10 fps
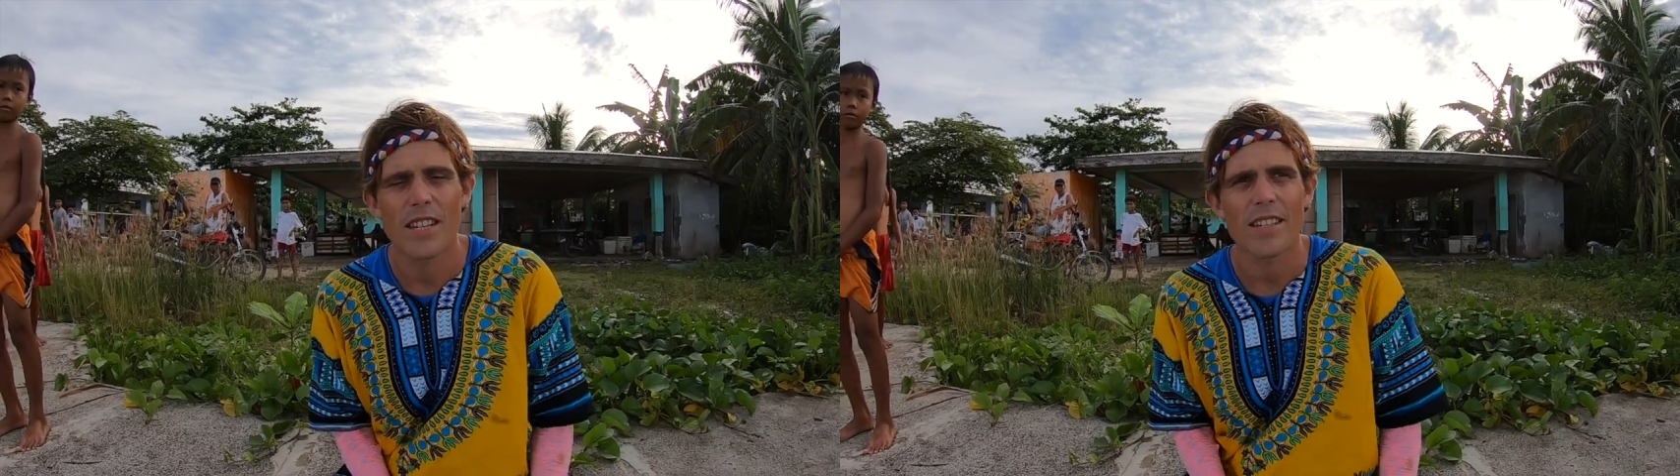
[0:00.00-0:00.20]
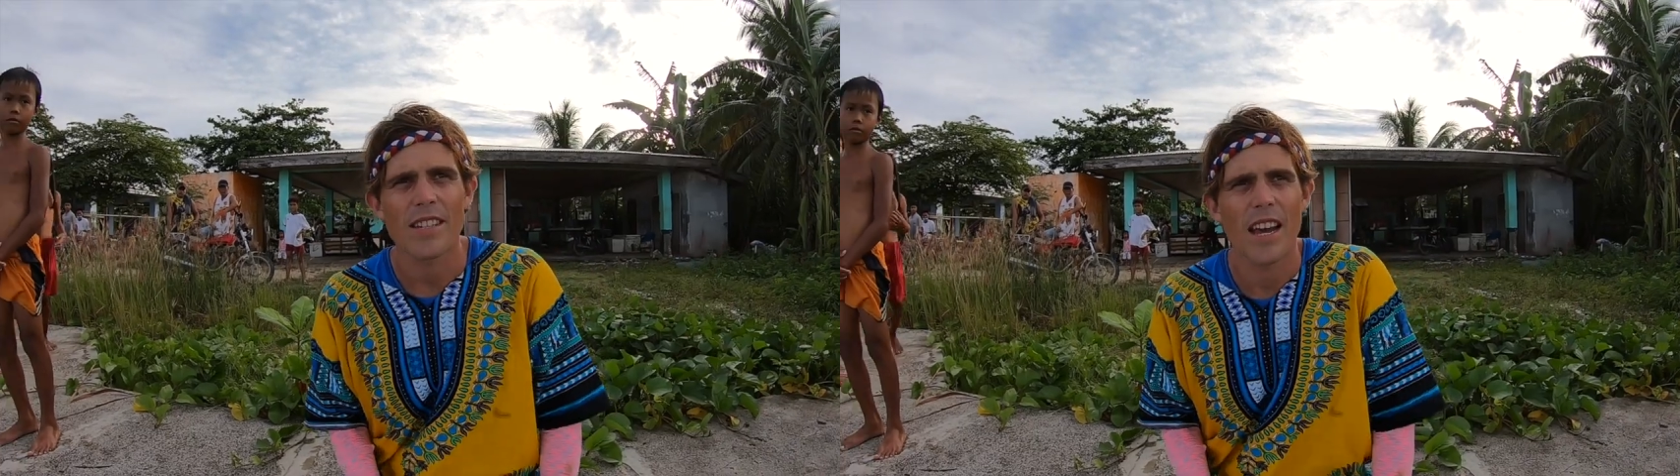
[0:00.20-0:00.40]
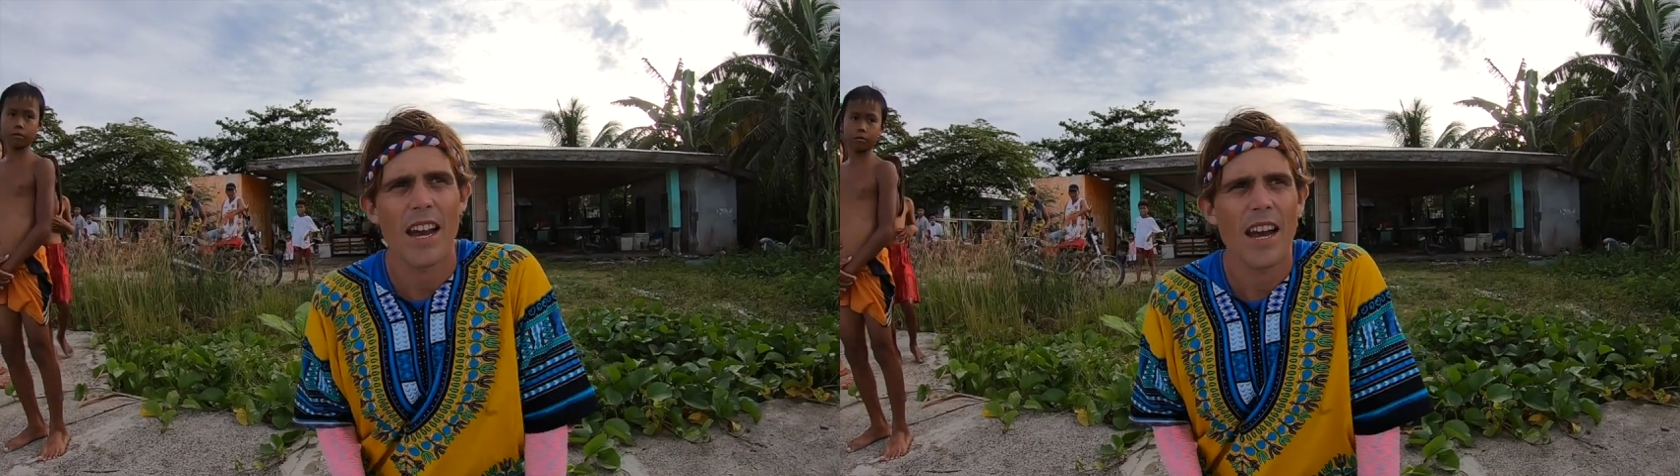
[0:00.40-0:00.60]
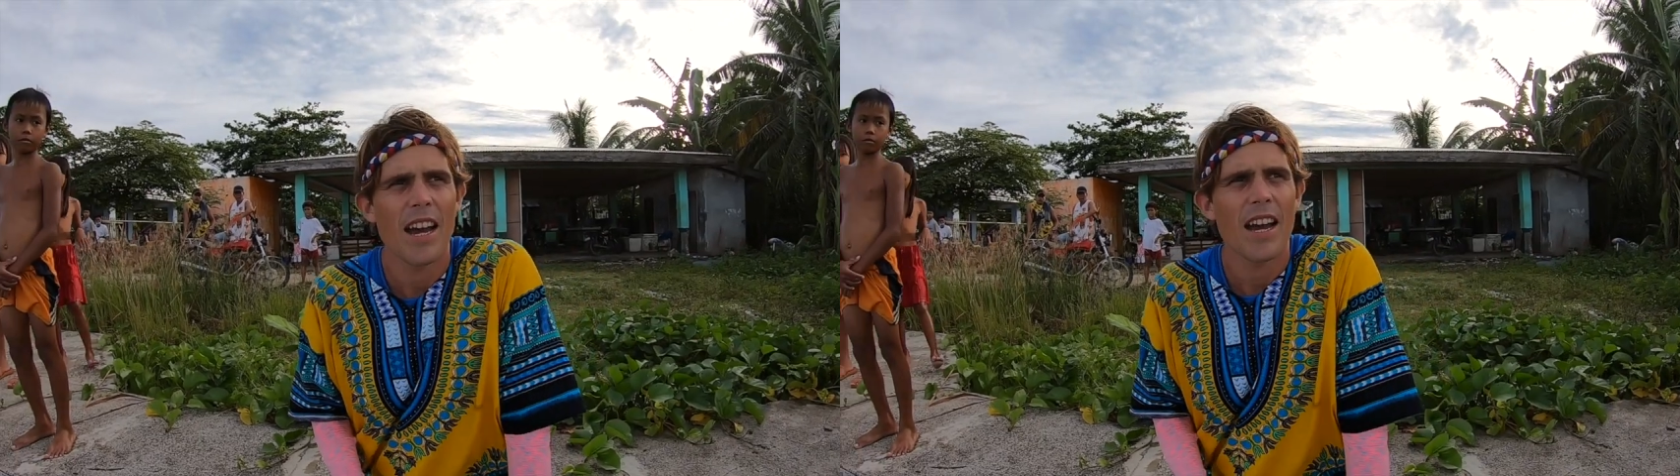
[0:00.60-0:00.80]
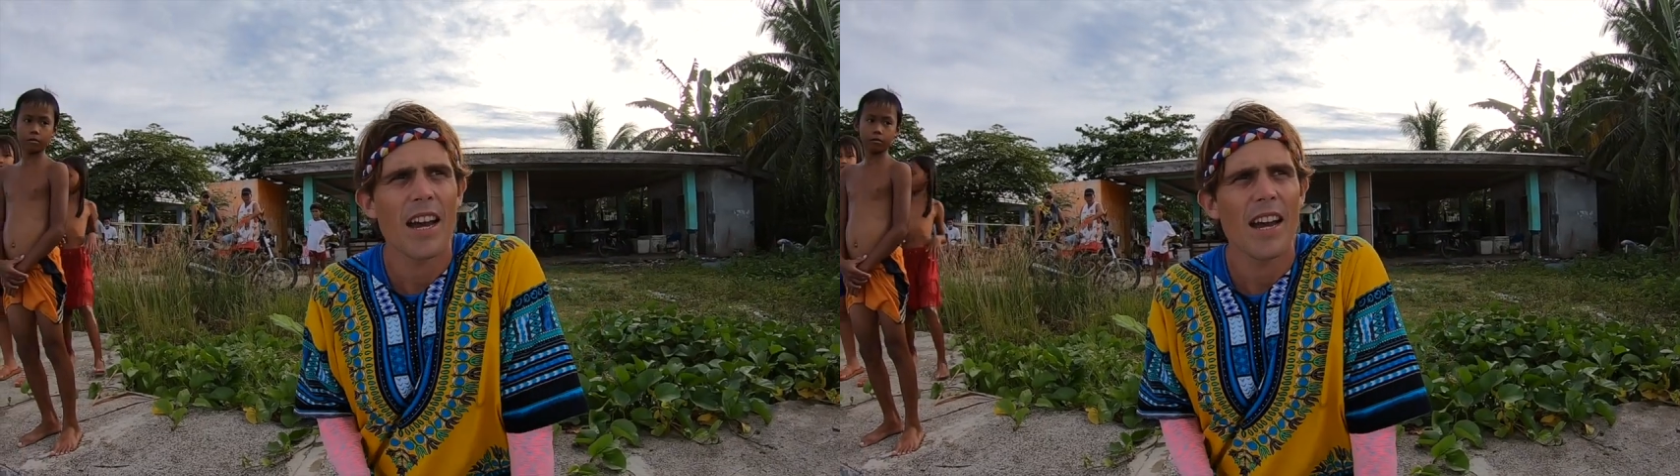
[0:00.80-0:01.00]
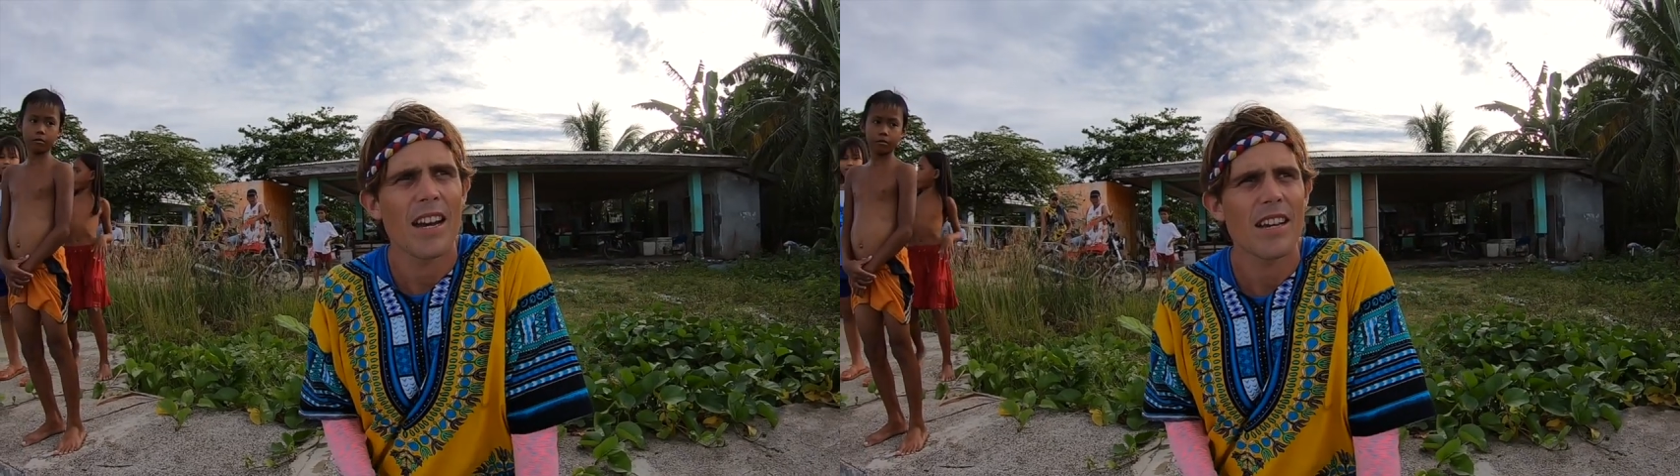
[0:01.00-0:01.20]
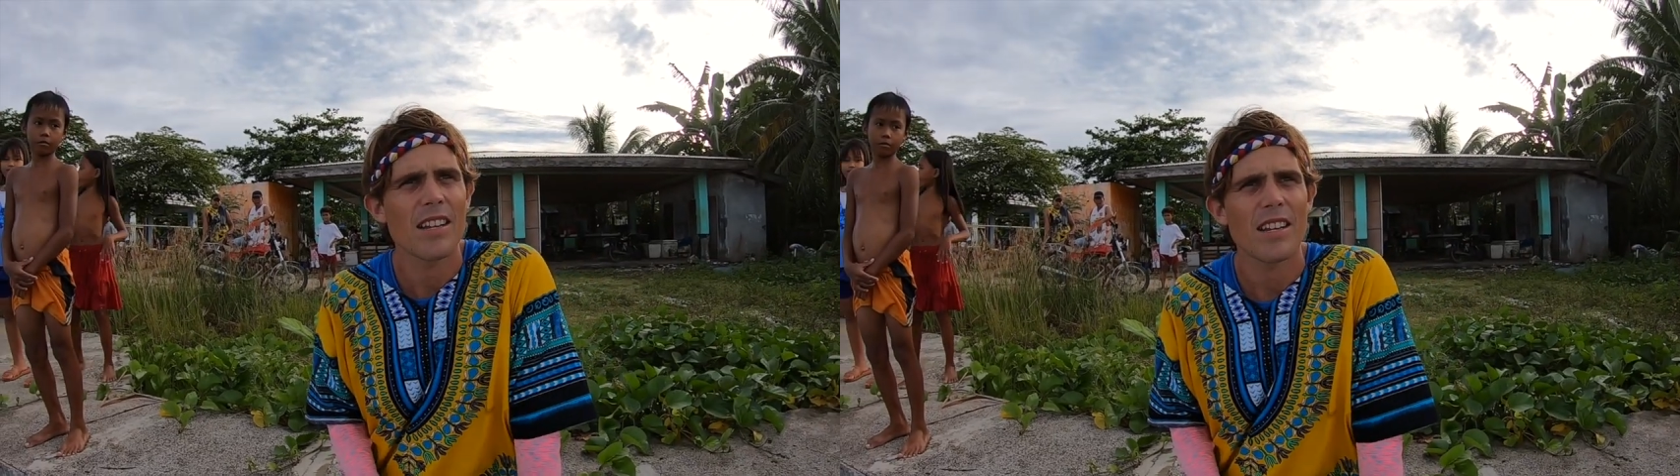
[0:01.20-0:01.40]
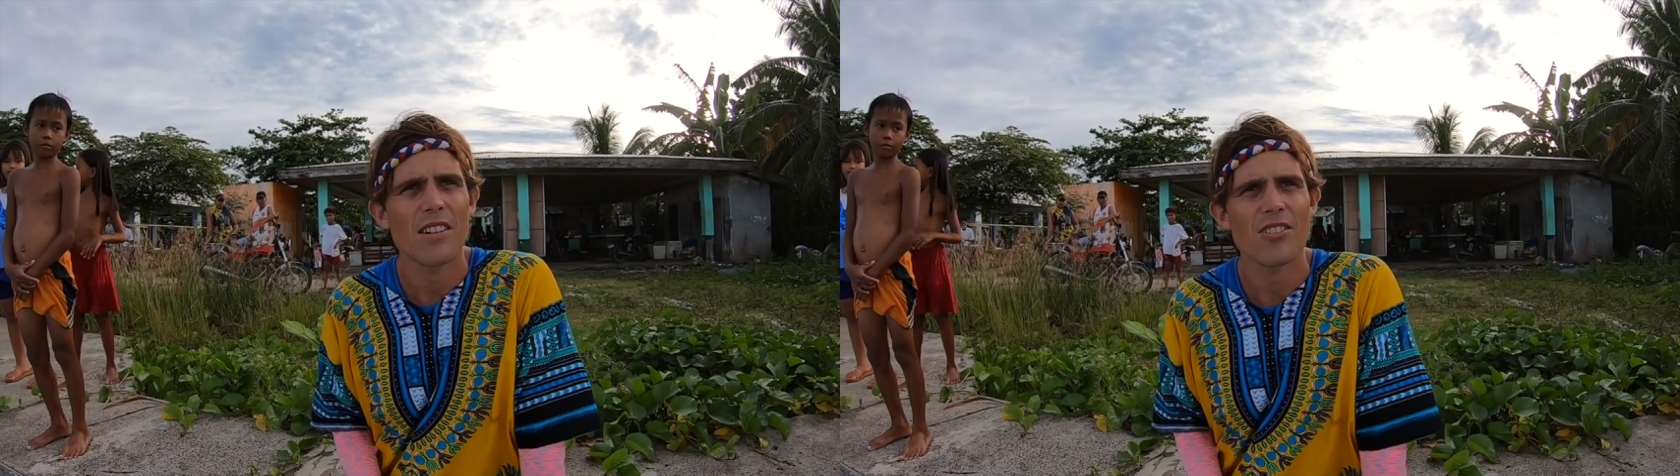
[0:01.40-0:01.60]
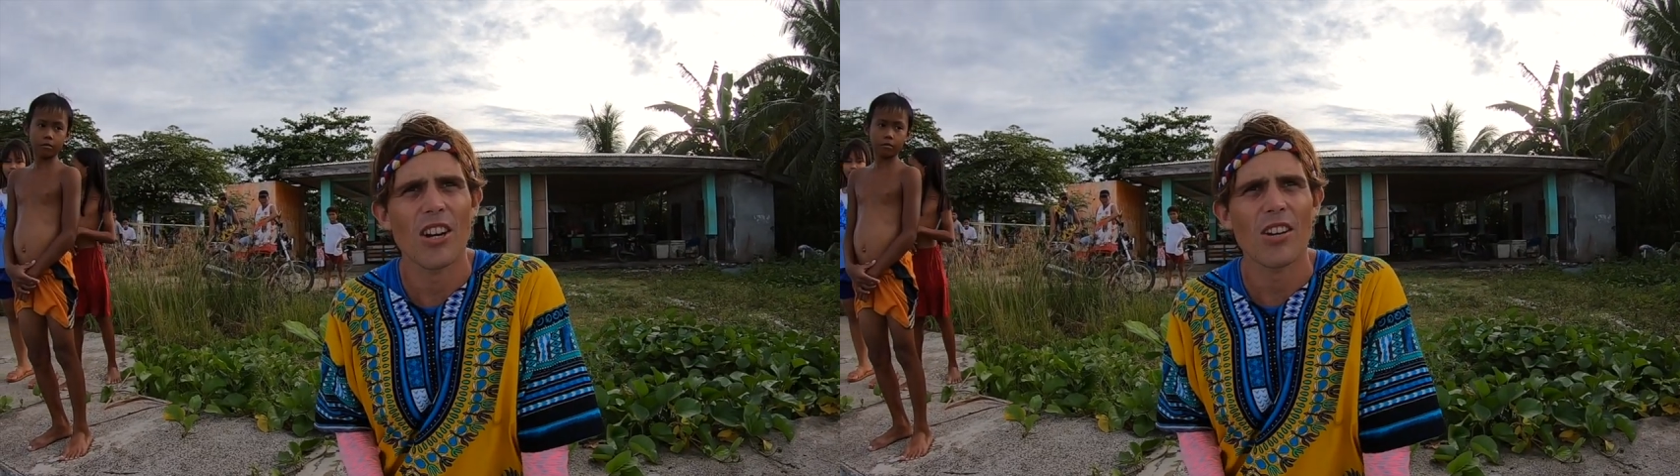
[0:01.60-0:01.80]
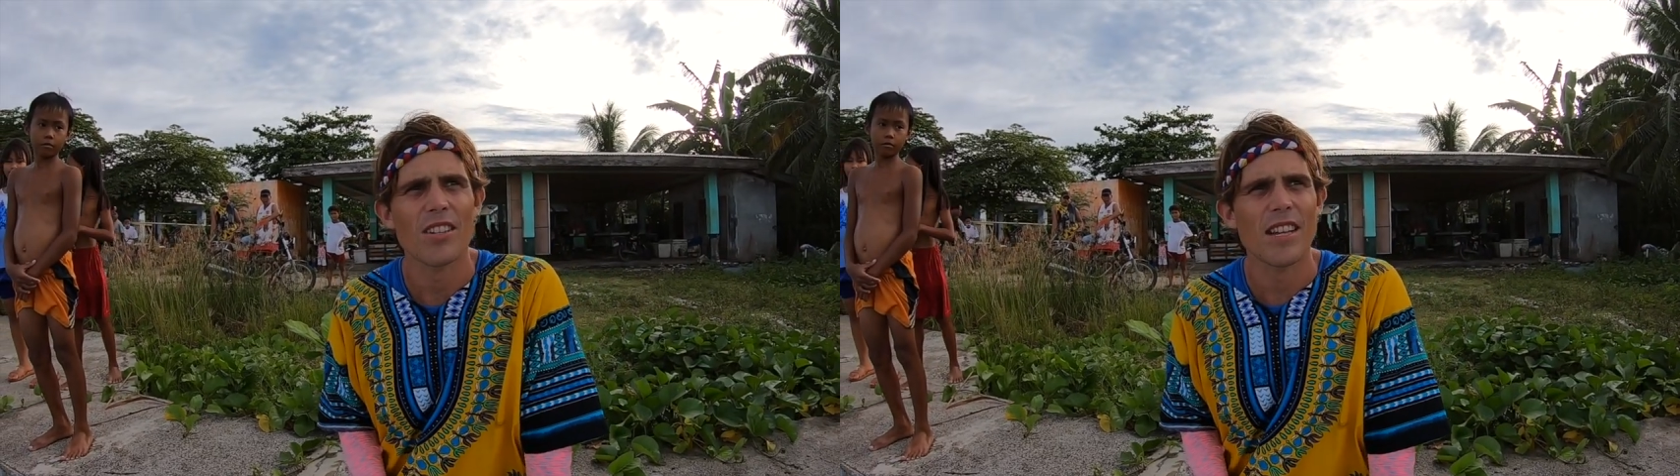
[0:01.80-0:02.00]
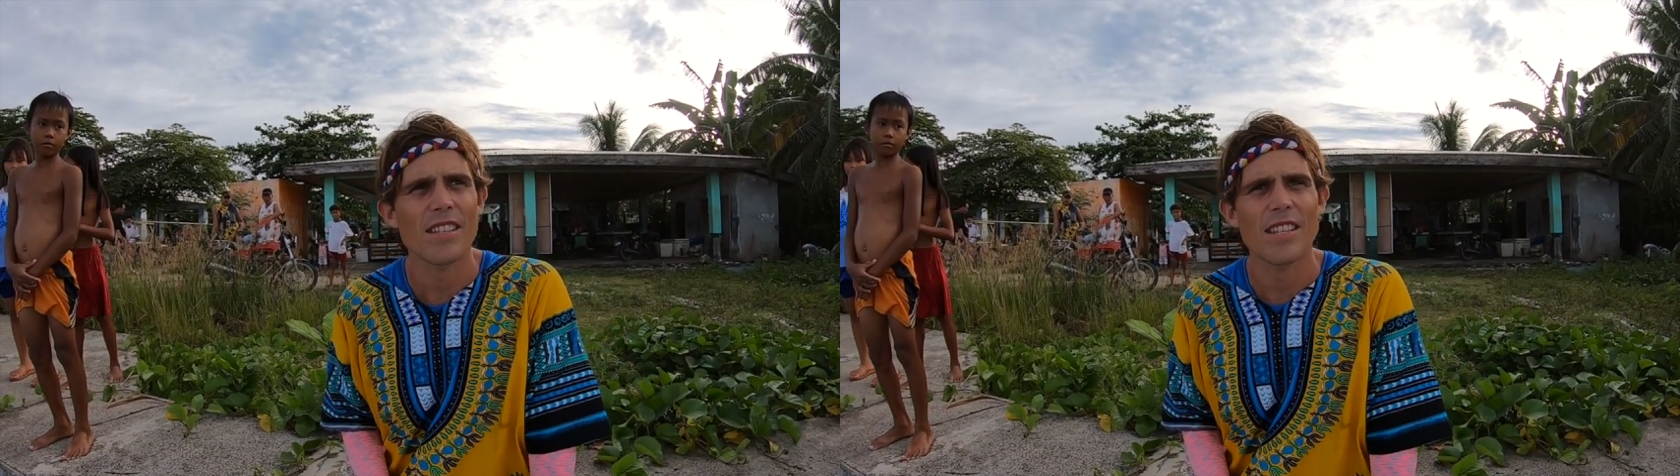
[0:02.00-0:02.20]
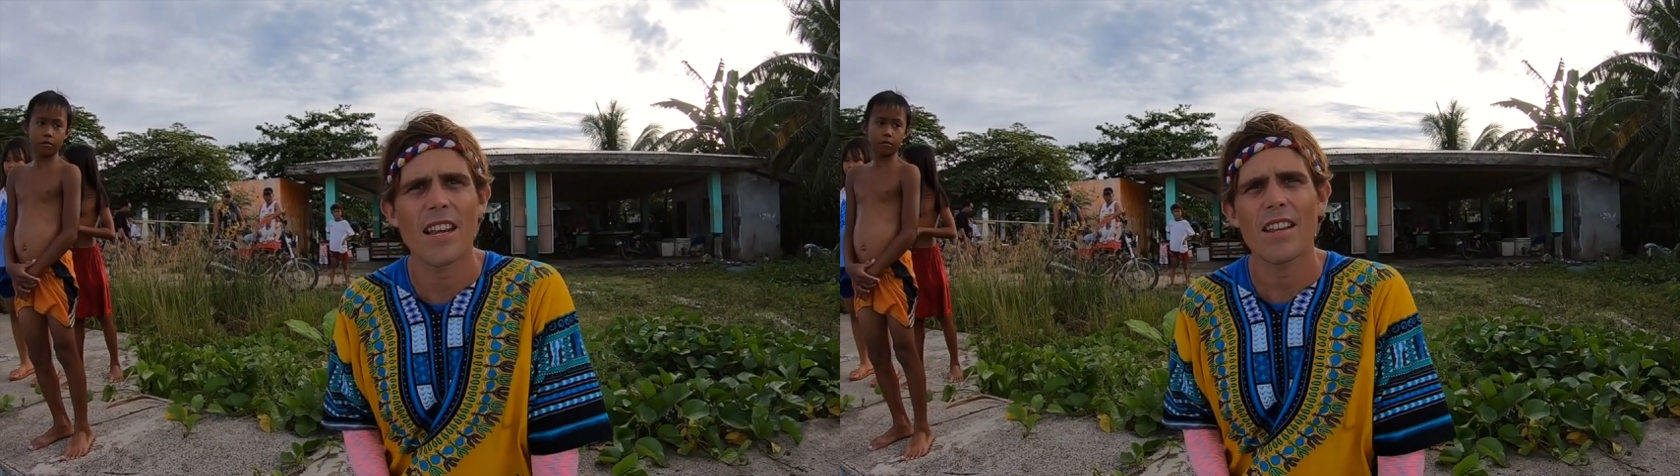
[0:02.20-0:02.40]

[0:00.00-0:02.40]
and check out a sunset